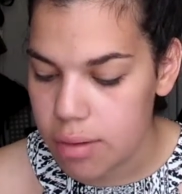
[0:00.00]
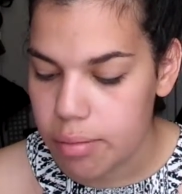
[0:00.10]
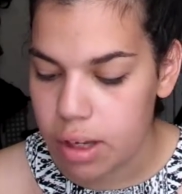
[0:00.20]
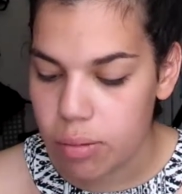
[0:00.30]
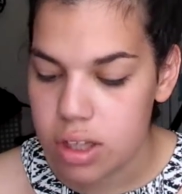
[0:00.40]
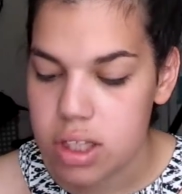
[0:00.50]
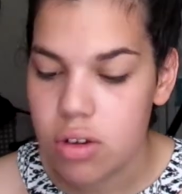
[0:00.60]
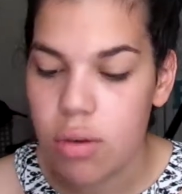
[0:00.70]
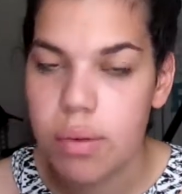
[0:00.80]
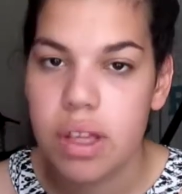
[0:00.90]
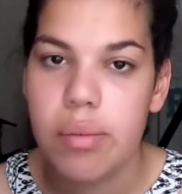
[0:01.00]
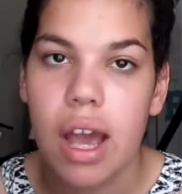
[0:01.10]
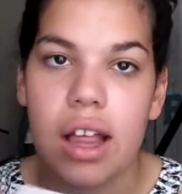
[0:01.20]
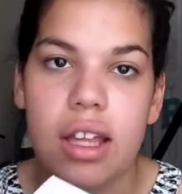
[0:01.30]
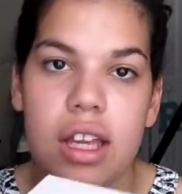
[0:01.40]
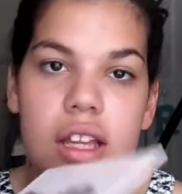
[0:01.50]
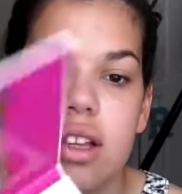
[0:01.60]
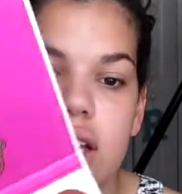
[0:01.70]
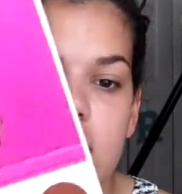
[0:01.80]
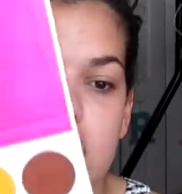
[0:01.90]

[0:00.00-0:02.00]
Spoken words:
But once you open the palette, it's